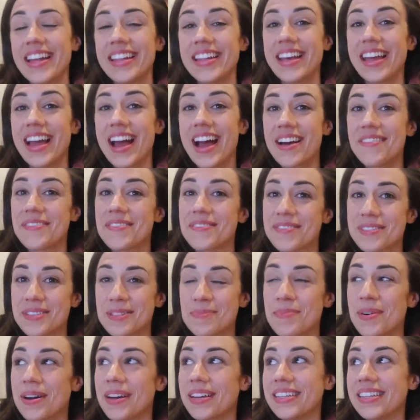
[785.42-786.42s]
and they haven't
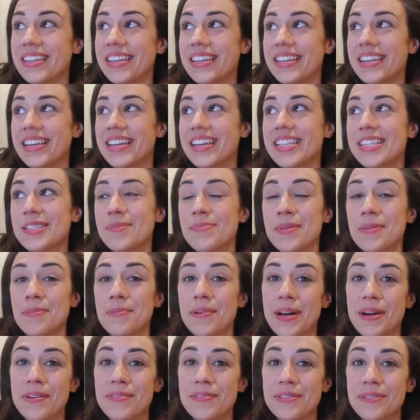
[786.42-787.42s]
responded, and it's been
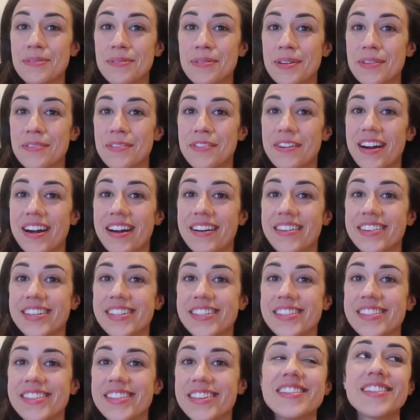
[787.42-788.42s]
way over twenty-four
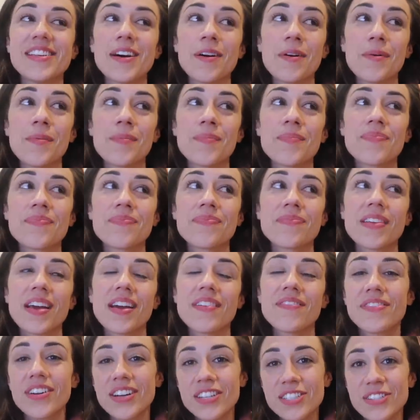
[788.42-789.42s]
hours. So
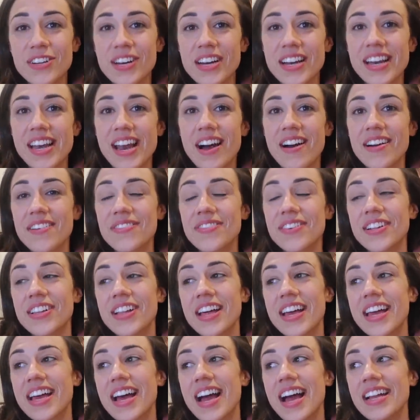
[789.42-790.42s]
I'm frustrated now. I feel
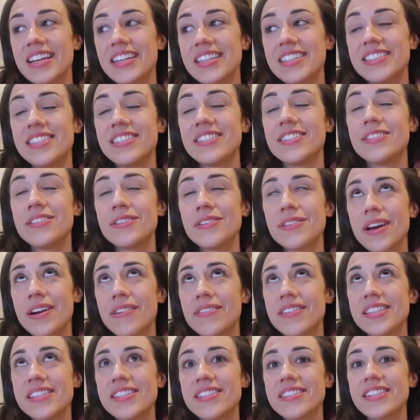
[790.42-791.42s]
like I need to do
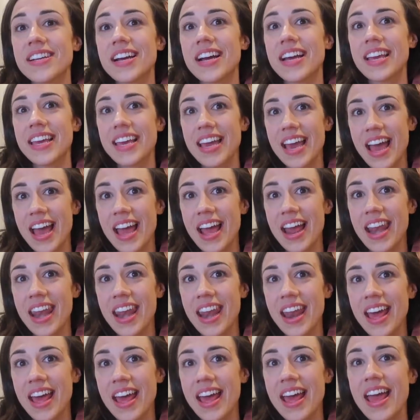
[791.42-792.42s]
that research
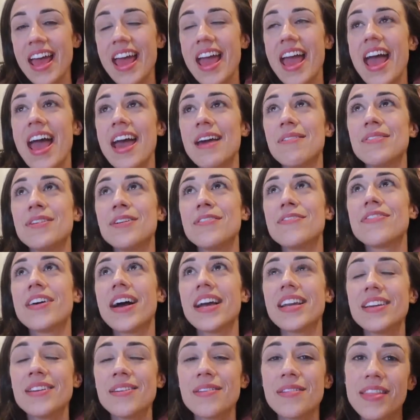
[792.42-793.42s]
again. And when you
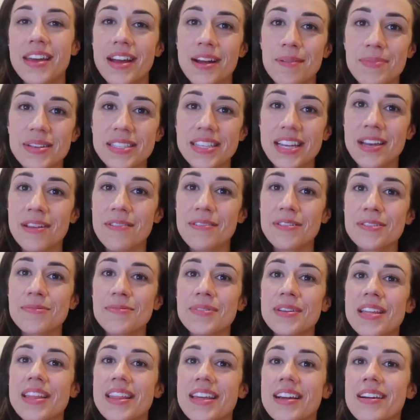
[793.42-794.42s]
find a new therapist, anyone who's
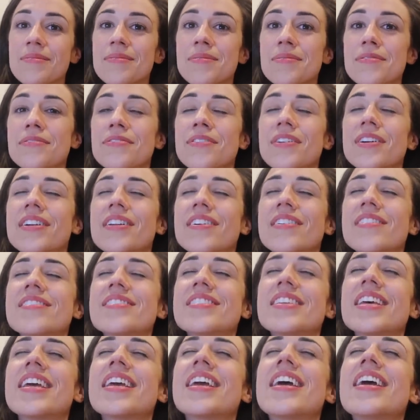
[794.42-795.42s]
been to therapy before
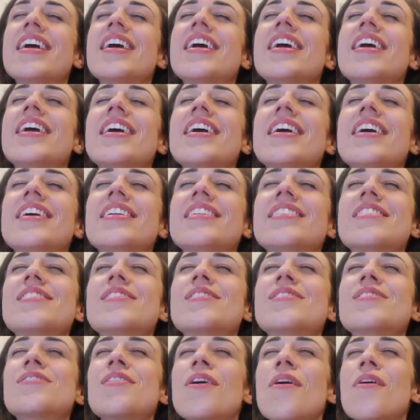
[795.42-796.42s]
knows, like, it's
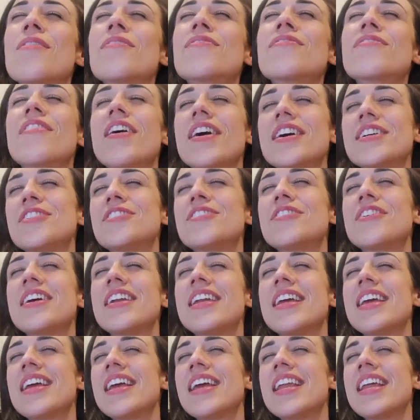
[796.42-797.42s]
so
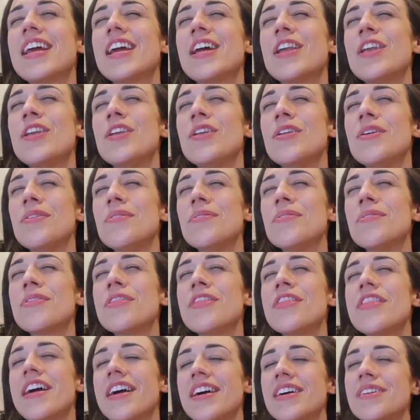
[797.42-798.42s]
frustrating getting a new
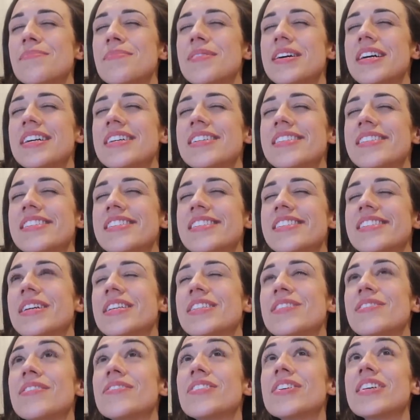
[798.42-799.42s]
therapist
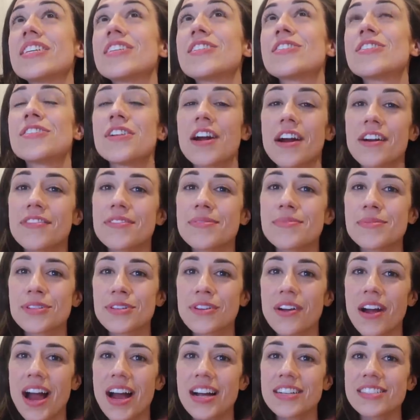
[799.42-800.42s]
because you have to like start from
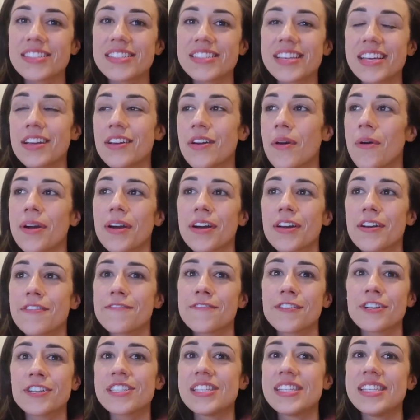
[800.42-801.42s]
scratch. It's like going on a
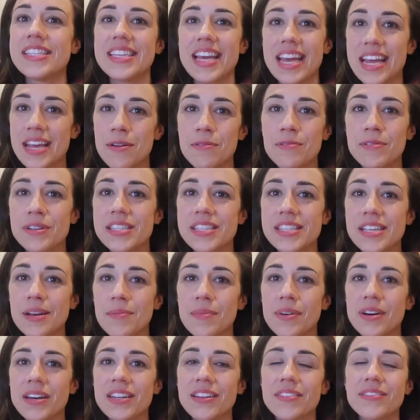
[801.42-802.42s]
first date with
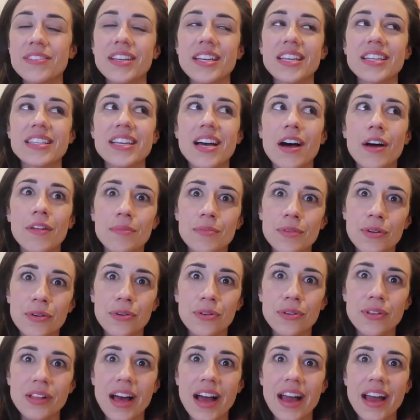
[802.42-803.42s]
someone. You have to like tell them your
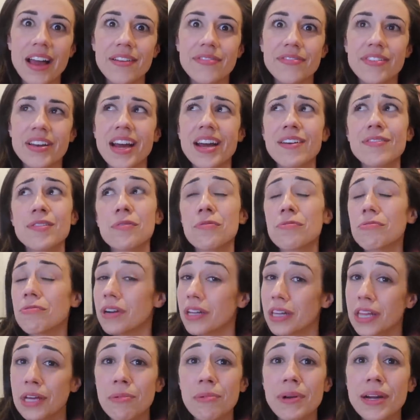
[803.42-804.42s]
whole life, and I have a
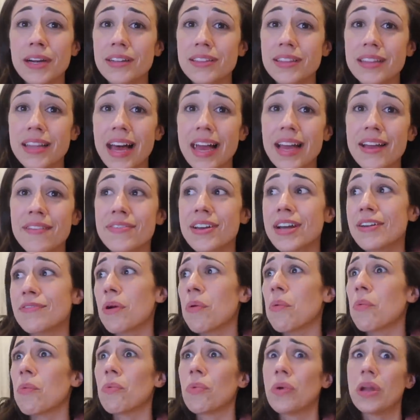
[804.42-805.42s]
really weird life, and I have
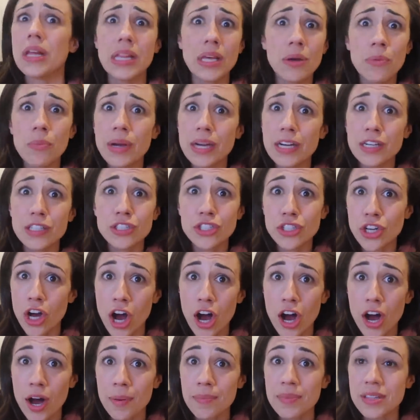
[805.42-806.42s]
a really weird
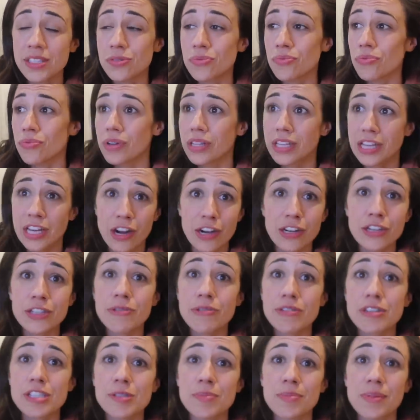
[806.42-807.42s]
job that's really hard
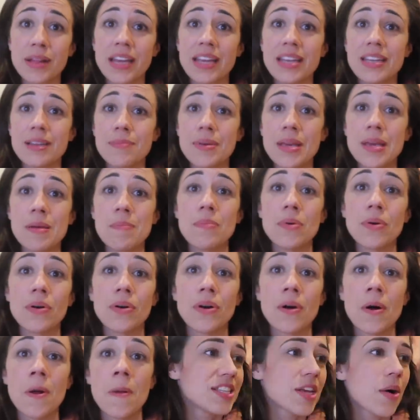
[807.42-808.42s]
to explain to
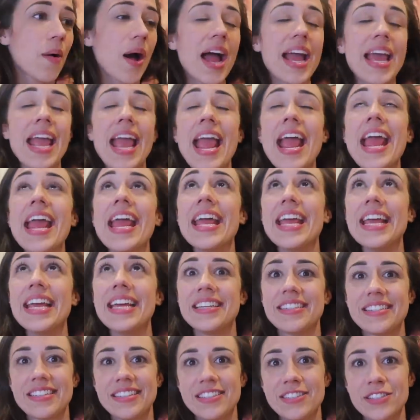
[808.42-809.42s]
people. So I
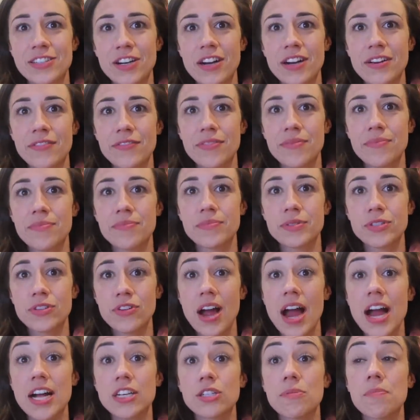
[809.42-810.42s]
hate starting from
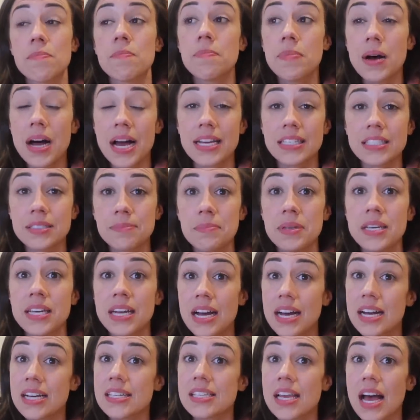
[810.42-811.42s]
scratch, but
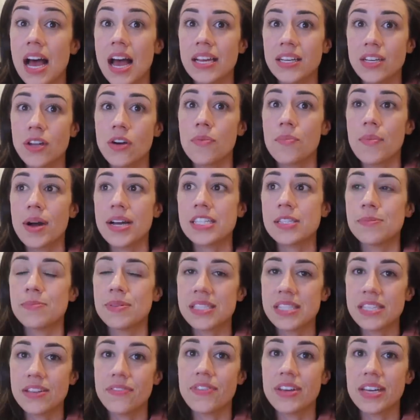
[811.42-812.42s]
because I know my
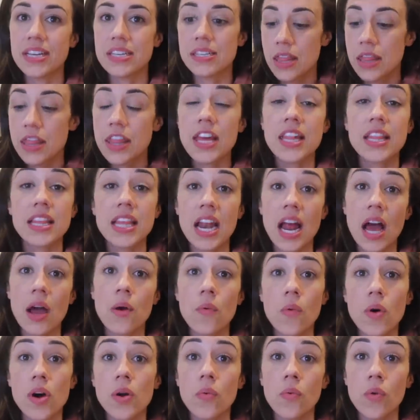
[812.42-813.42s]
specific thing that I
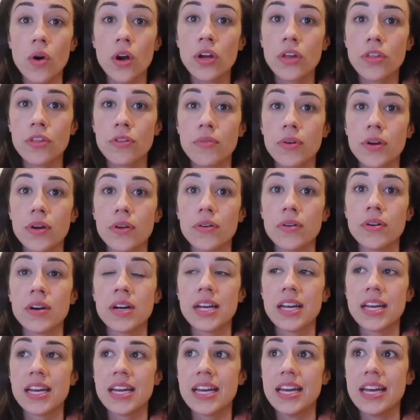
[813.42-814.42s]
want to work through
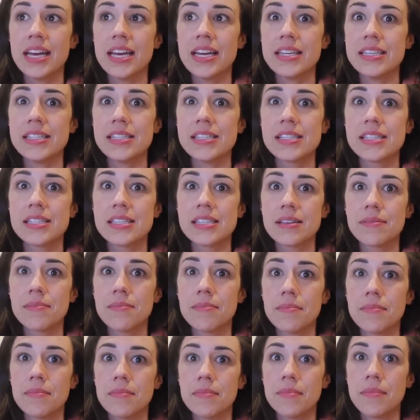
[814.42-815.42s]
is
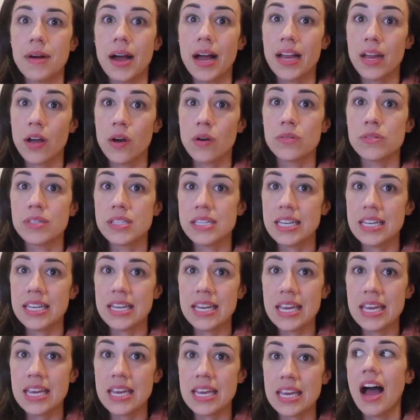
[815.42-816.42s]
my O C
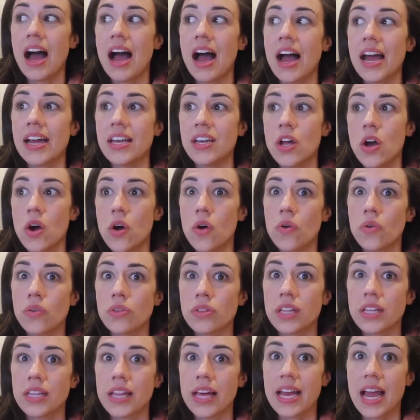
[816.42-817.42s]
D, I know
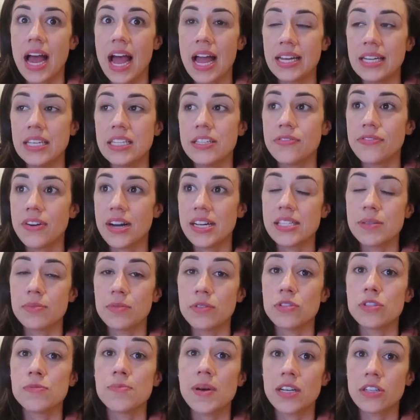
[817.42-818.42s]
that like I need to find
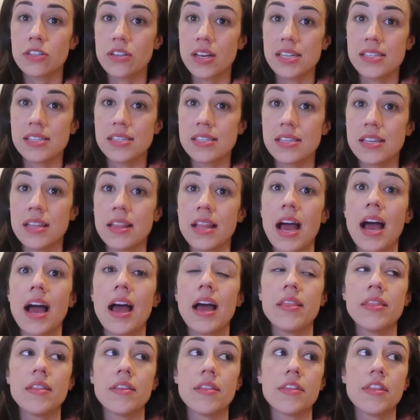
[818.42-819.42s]
someone who specializes in that,
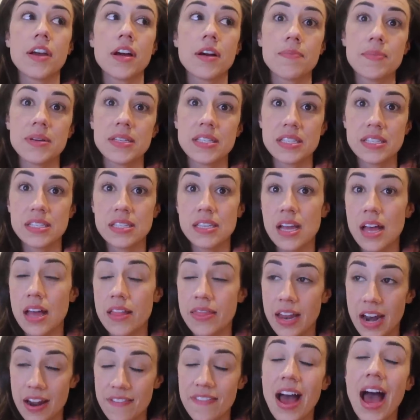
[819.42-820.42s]
and the therapists
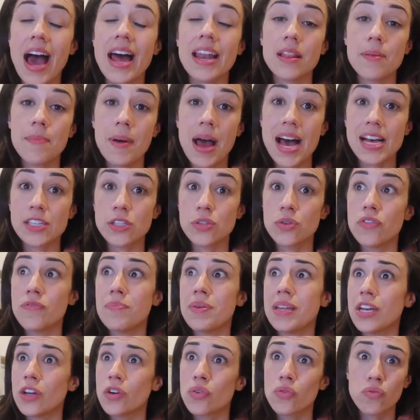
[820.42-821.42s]
that I've had in the past who have
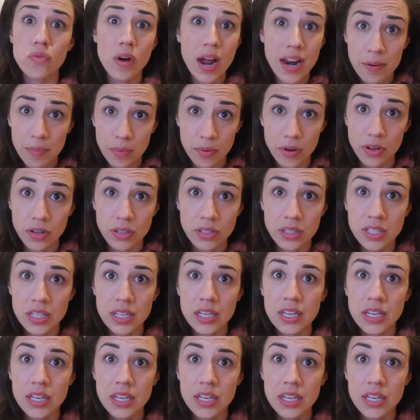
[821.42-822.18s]
been incredible